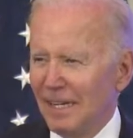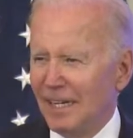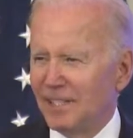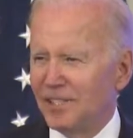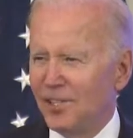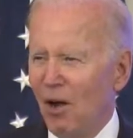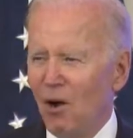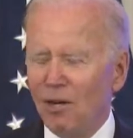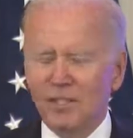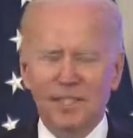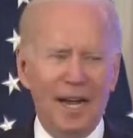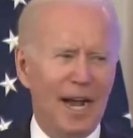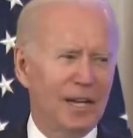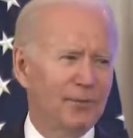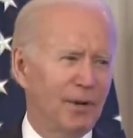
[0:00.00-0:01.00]
It's no
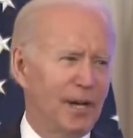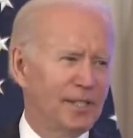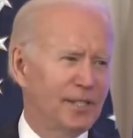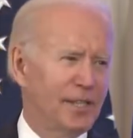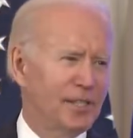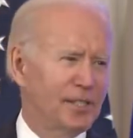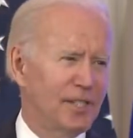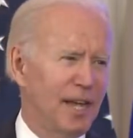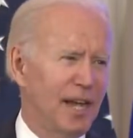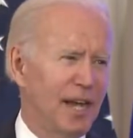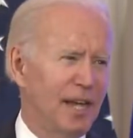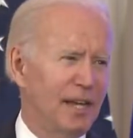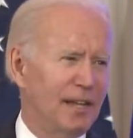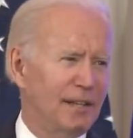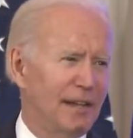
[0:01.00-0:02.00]
exaggeration to
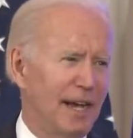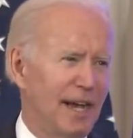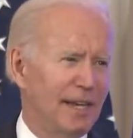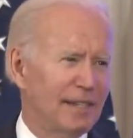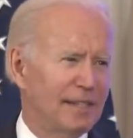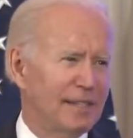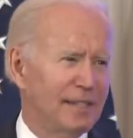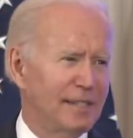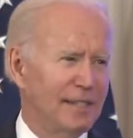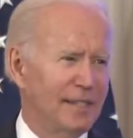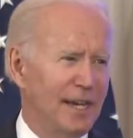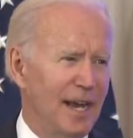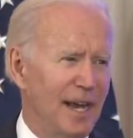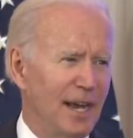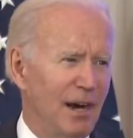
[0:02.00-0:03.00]
say that
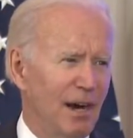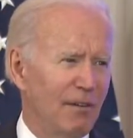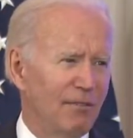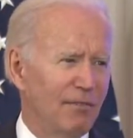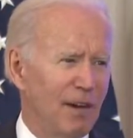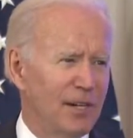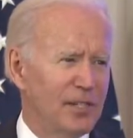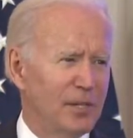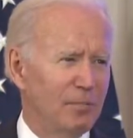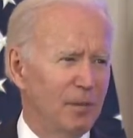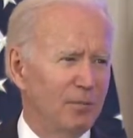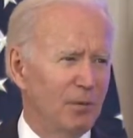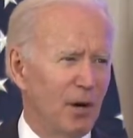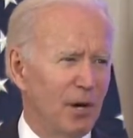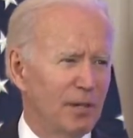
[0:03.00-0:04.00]
today our friendship
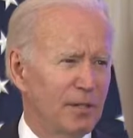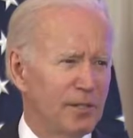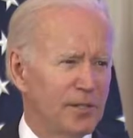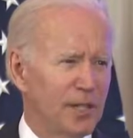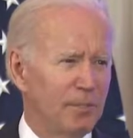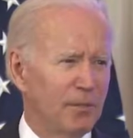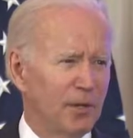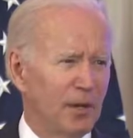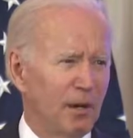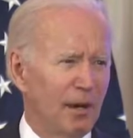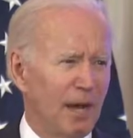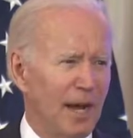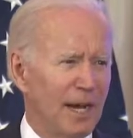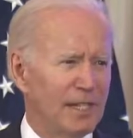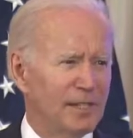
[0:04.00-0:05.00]
and partnership and our
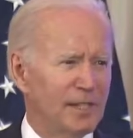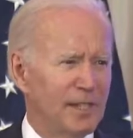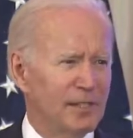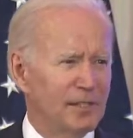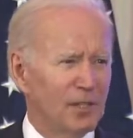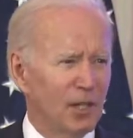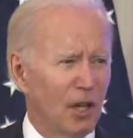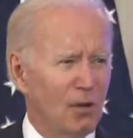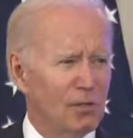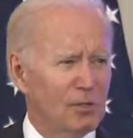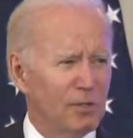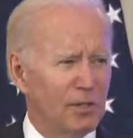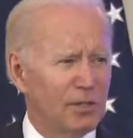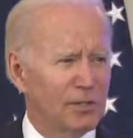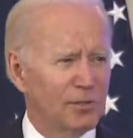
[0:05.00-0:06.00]
alliance is
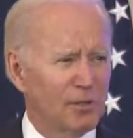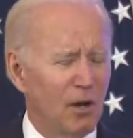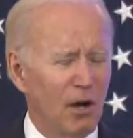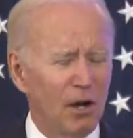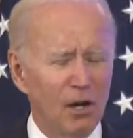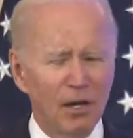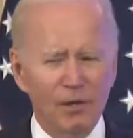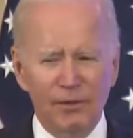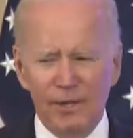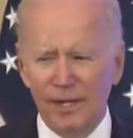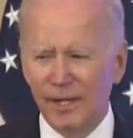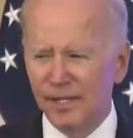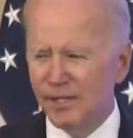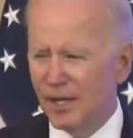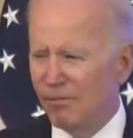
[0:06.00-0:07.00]
closer and stronger
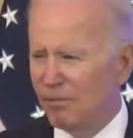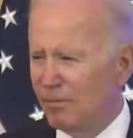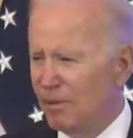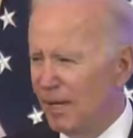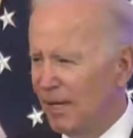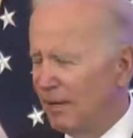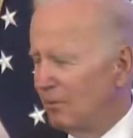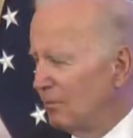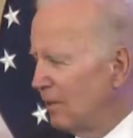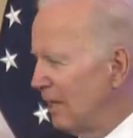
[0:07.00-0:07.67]
than it's ever been.